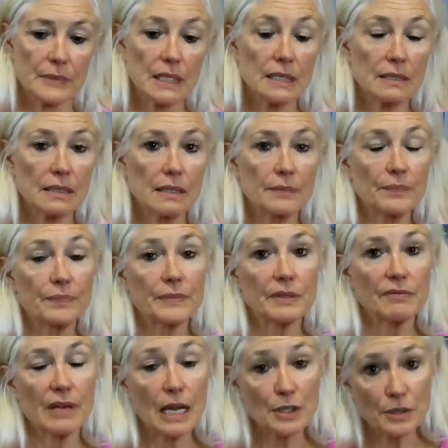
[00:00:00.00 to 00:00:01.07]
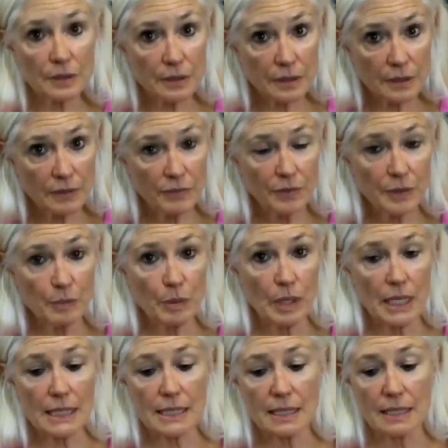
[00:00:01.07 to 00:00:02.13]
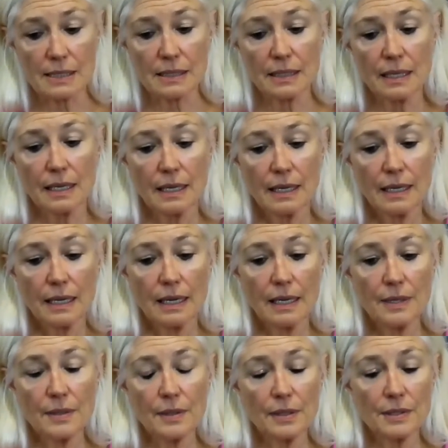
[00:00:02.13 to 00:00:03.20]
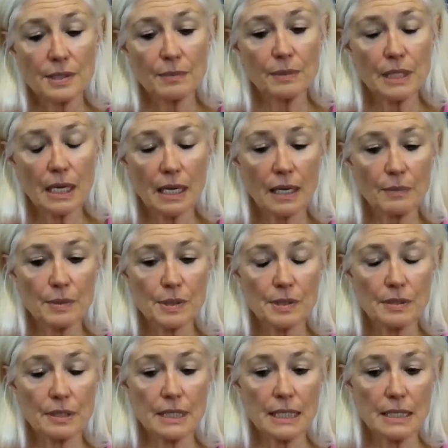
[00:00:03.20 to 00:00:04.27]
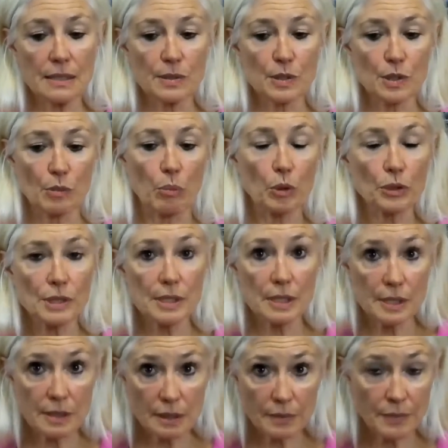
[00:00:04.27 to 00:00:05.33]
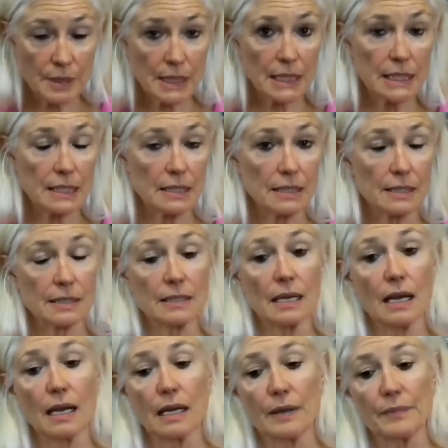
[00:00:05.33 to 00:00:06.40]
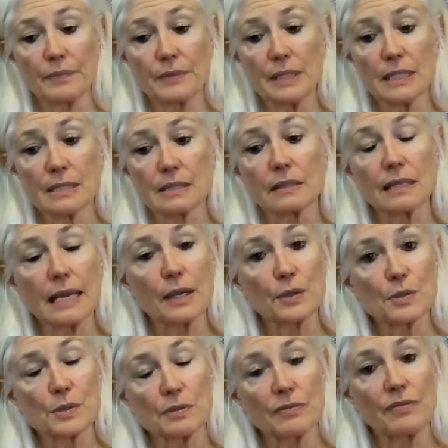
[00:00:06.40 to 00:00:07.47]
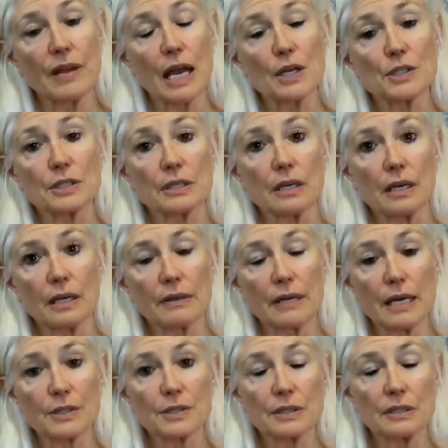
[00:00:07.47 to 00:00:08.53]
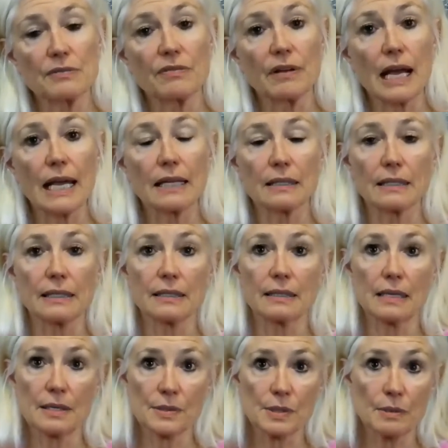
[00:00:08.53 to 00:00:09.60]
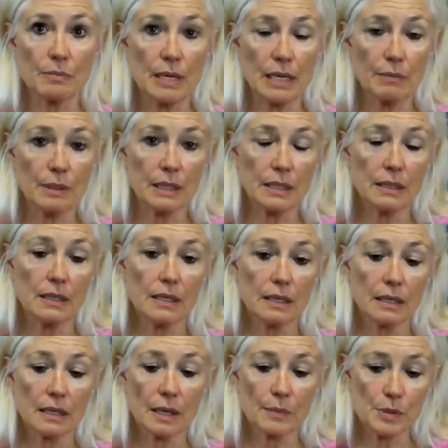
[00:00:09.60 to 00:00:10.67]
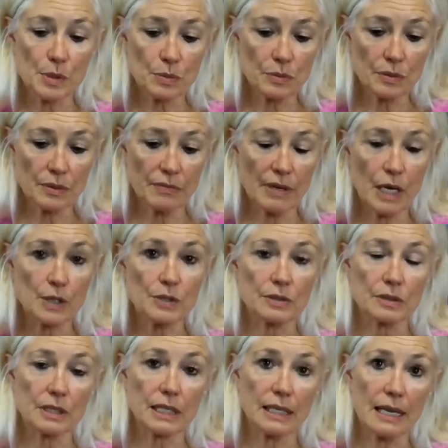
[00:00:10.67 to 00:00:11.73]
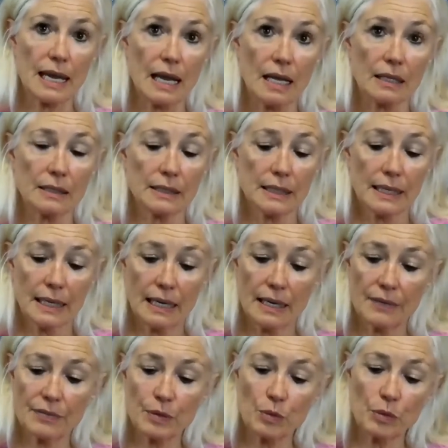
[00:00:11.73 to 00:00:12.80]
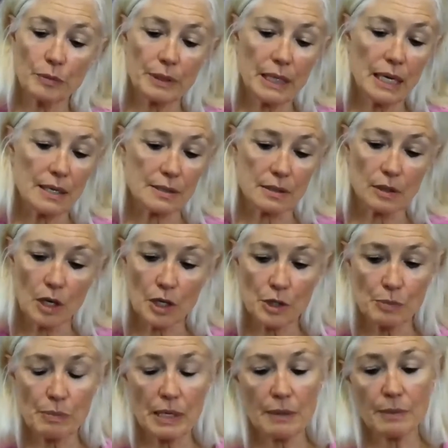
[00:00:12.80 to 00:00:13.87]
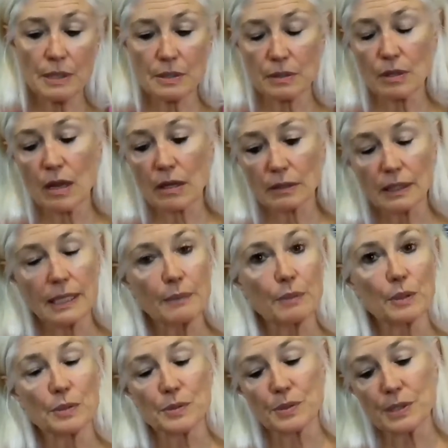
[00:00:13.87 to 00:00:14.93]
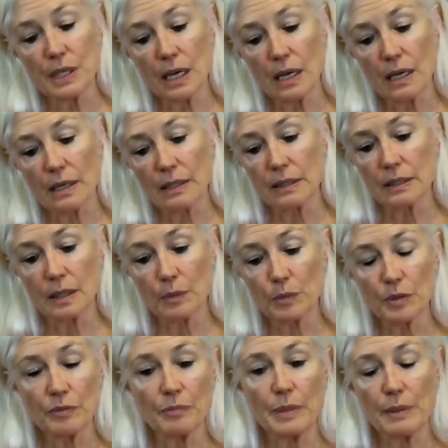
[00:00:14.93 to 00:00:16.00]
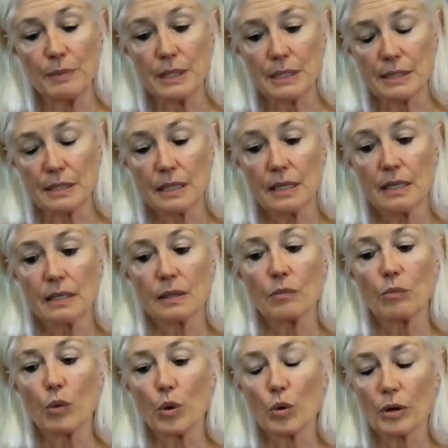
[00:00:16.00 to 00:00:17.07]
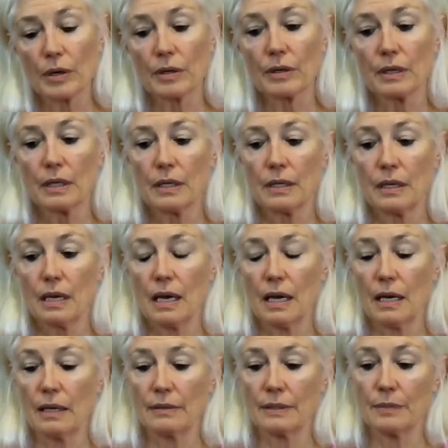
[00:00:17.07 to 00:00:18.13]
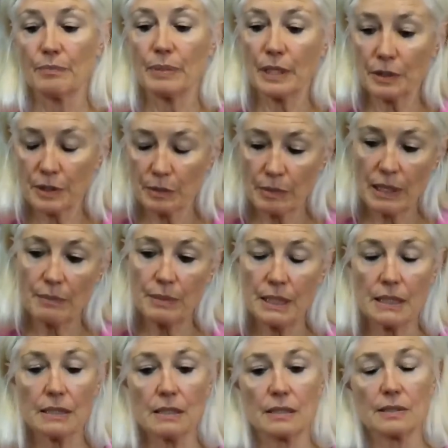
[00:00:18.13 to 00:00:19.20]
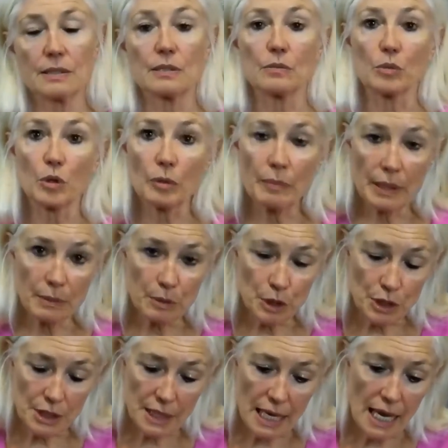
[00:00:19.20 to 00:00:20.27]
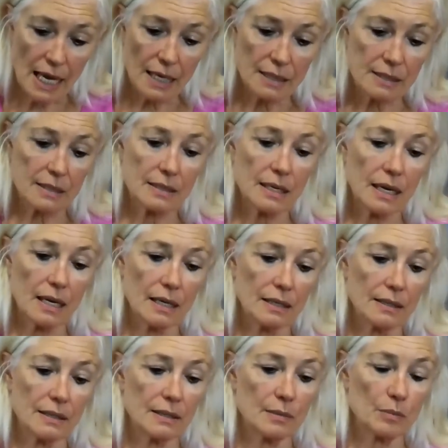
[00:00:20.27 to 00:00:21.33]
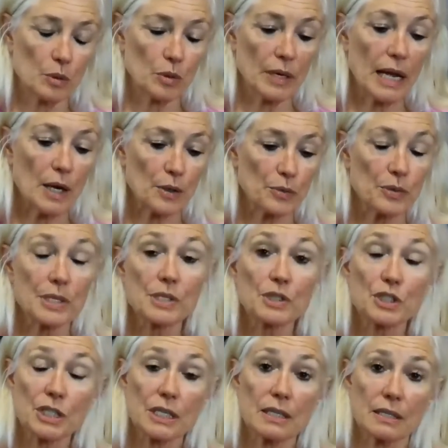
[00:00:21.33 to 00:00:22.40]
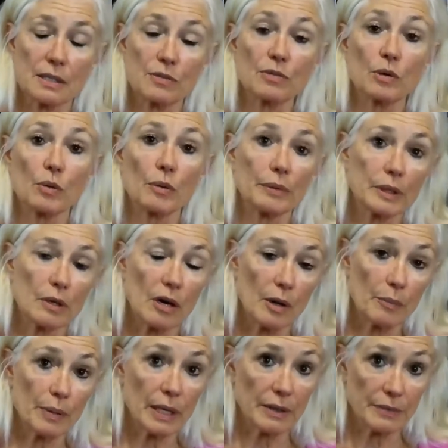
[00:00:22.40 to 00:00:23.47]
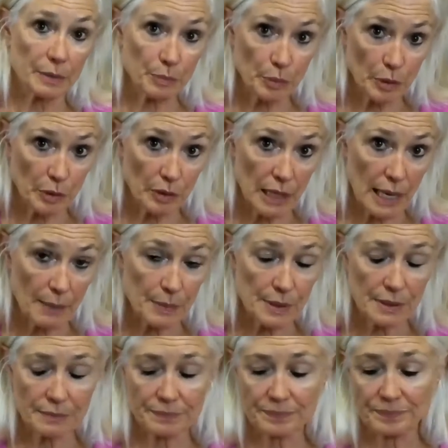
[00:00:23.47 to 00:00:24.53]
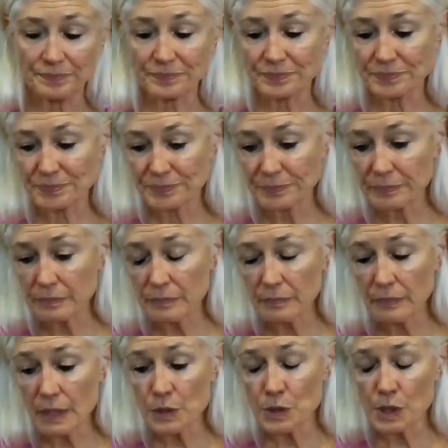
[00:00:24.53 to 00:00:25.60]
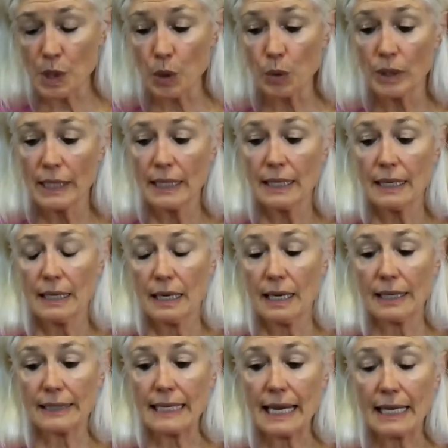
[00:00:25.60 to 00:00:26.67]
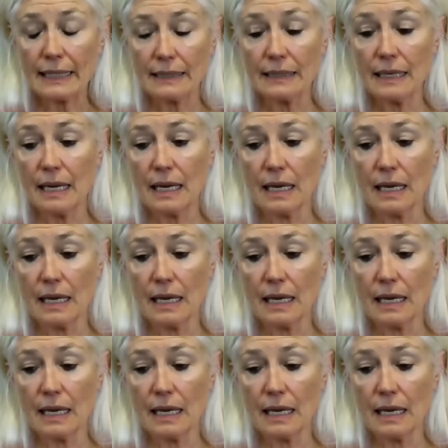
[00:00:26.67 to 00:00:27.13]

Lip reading: in the vaginal delivery process, sometimes these support systems, these layers of fascia are actually violated as the baby comes through the vaginal canal. And if a woman has large babies, long labors, a number of babies, the bigger the baby is, the more babies she has, the more at risk she is for what we call pelvic prolapse. So again,